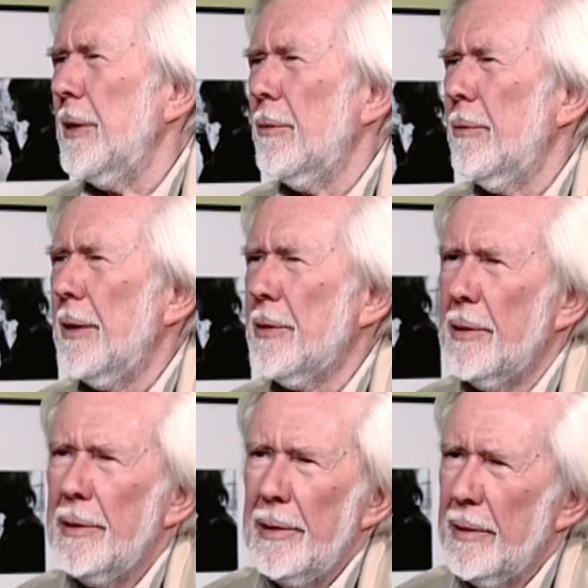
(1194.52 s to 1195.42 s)
been
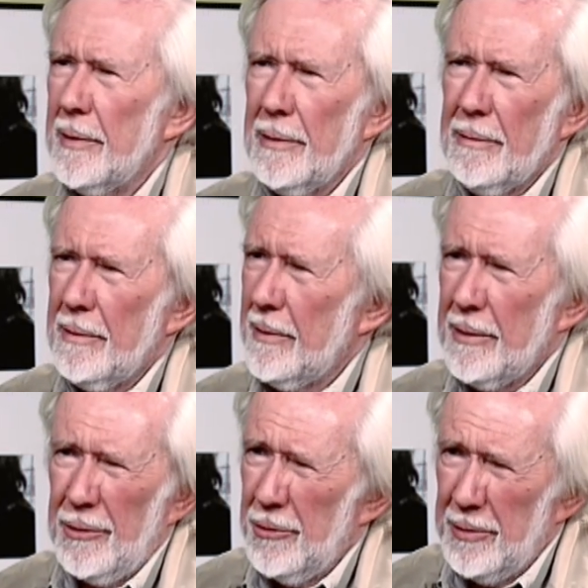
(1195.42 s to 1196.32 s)
arrested in
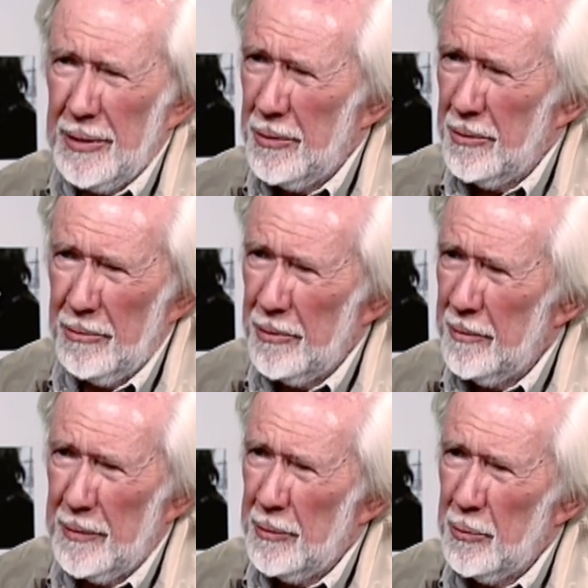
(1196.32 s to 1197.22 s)
countries all
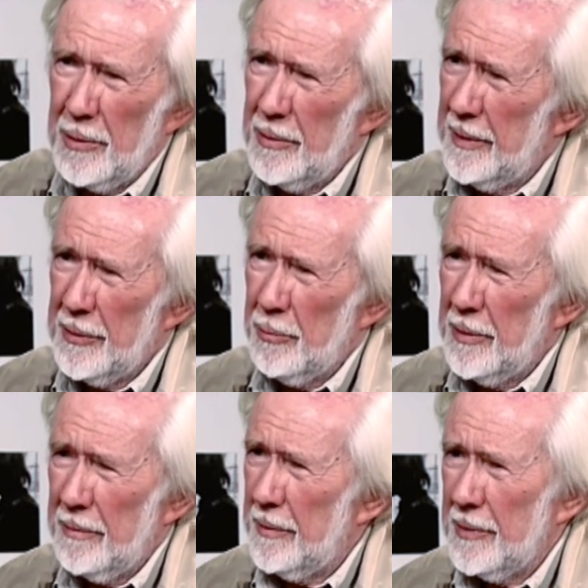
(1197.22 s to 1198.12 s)
over the world. It's
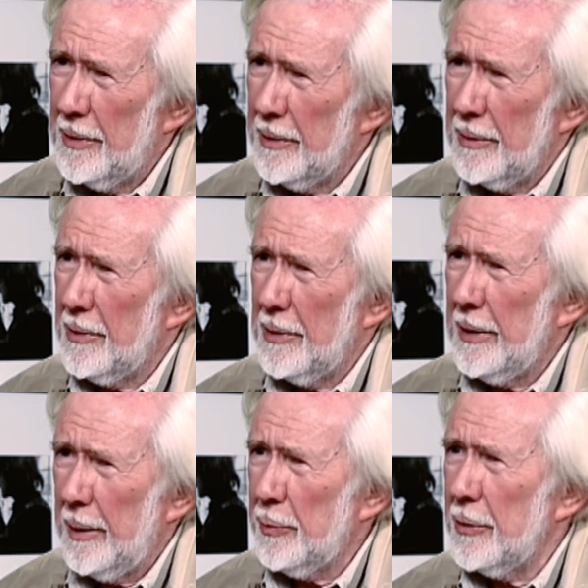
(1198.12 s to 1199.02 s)
one of the things that
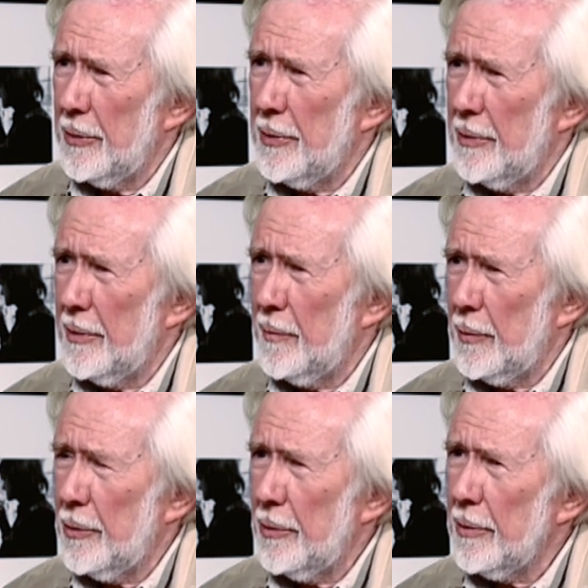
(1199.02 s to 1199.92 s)
happens as a
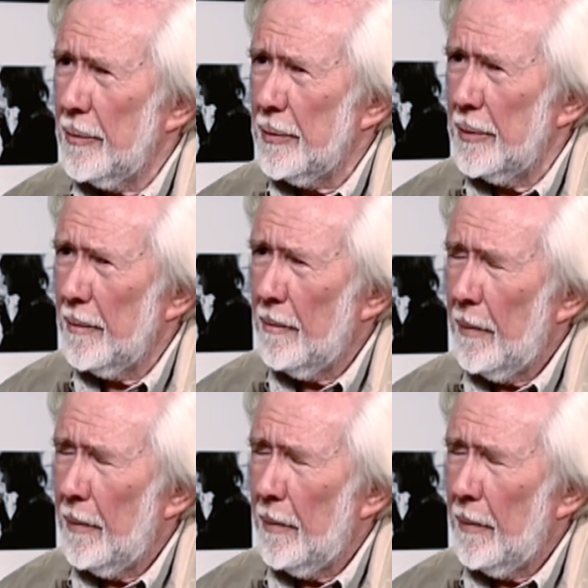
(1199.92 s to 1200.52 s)
photographer.